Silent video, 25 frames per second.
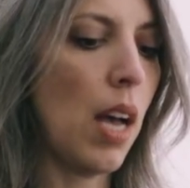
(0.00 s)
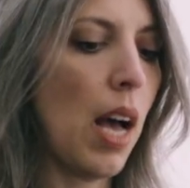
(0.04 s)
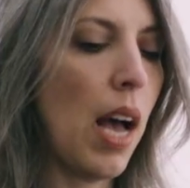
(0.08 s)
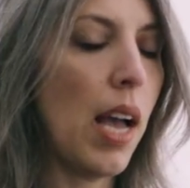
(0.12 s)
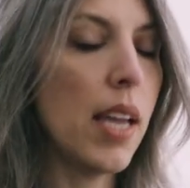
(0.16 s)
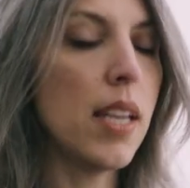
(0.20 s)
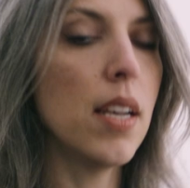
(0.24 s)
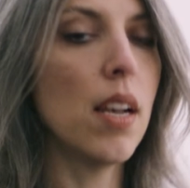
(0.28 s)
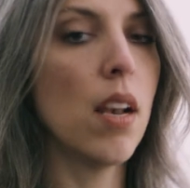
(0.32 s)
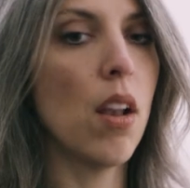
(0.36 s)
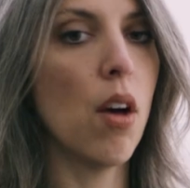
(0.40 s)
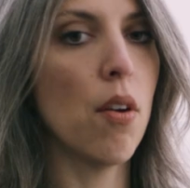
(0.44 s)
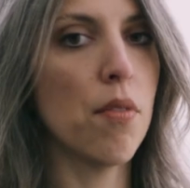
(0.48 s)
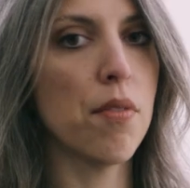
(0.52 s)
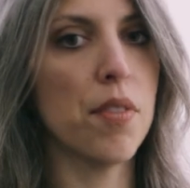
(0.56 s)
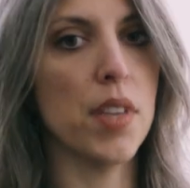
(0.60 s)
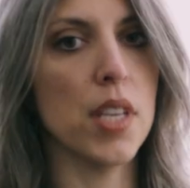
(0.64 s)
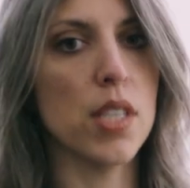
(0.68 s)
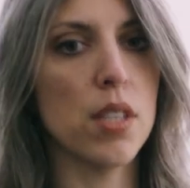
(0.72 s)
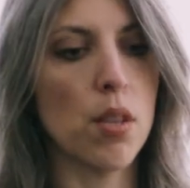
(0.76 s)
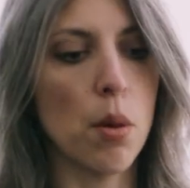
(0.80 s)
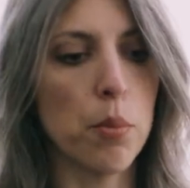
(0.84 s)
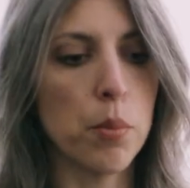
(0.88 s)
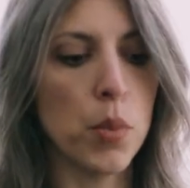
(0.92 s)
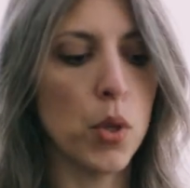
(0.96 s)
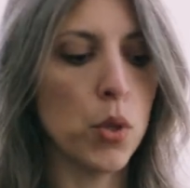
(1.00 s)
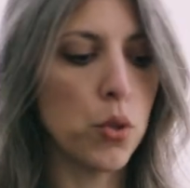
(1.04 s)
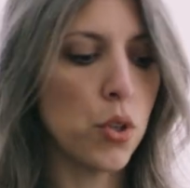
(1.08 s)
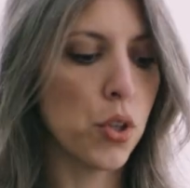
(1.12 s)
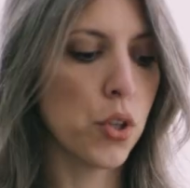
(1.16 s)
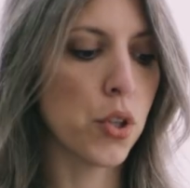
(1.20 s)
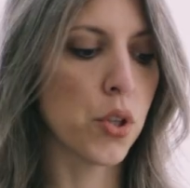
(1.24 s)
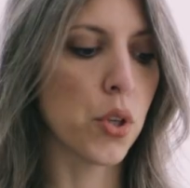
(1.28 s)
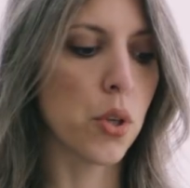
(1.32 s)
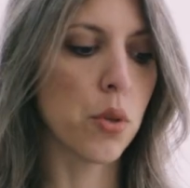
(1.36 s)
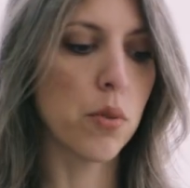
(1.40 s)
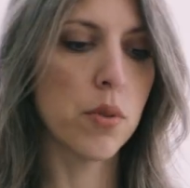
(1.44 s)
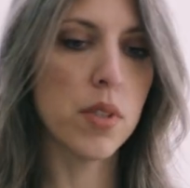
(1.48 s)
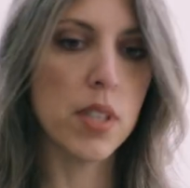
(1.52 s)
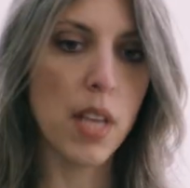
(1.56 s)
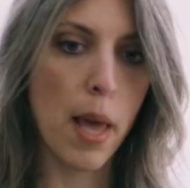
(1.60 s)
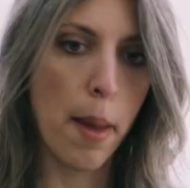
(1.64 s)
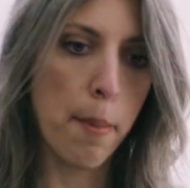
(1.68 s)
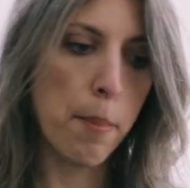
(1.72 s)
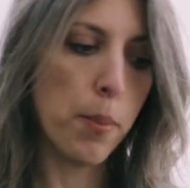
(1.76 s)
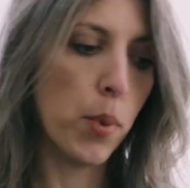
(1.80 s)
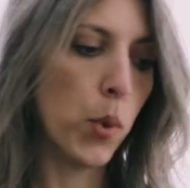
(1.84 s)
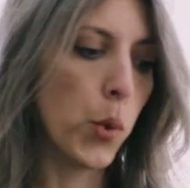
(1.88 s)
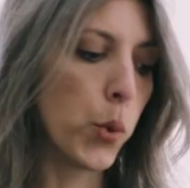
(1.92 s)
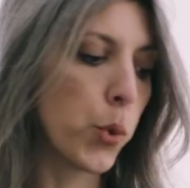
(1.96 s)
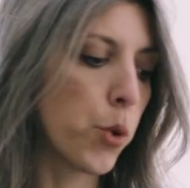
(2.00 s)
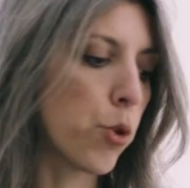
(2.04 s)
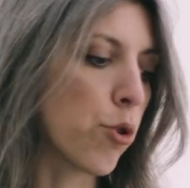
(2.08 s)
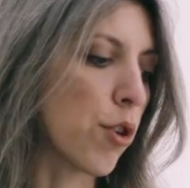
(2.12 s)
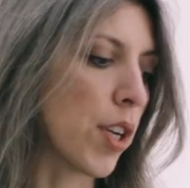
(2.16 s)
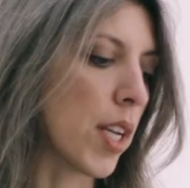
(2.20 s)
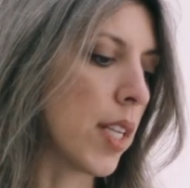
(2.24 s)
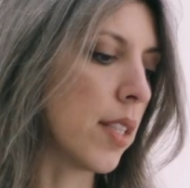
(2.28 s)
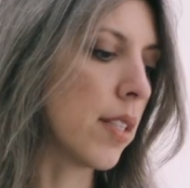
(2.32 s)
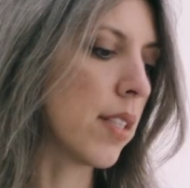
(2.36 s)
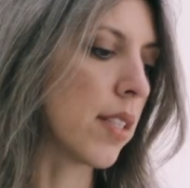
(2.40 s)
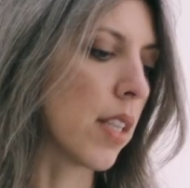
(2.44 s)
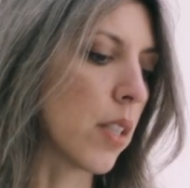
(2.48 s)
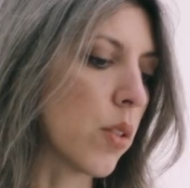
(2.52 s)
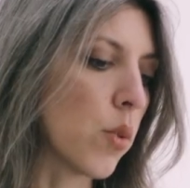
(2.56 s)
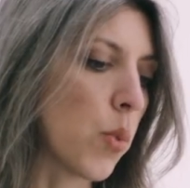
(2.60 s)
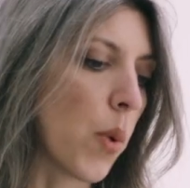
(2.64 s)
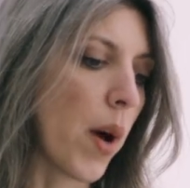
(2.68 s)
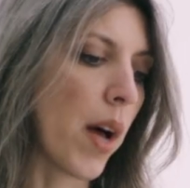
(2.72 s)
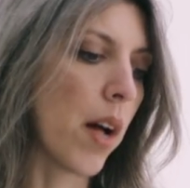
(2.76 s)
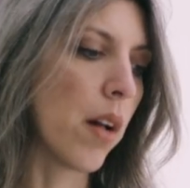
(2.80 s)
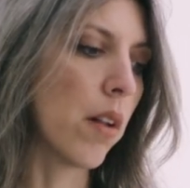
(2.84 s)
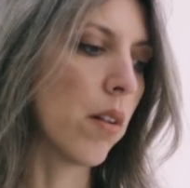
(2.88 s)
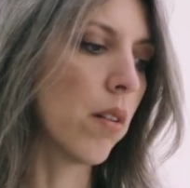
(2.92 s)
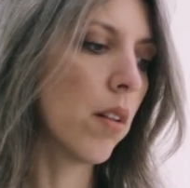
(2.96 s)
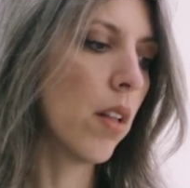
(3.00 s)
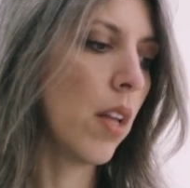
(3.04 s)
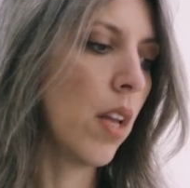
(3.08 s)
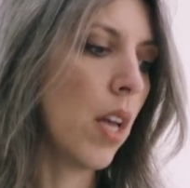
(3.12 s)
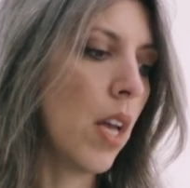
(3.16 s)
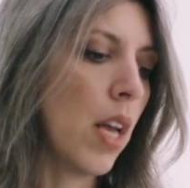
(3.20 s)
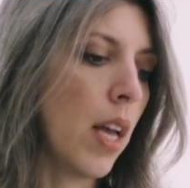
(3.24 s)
I love these on beauty shoots and portraits as well.